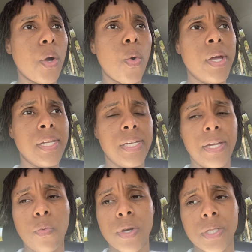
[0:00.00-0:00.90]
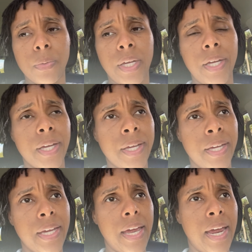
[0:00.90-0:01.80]
oiling it once a week,
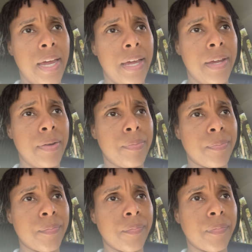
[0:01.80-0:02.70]
and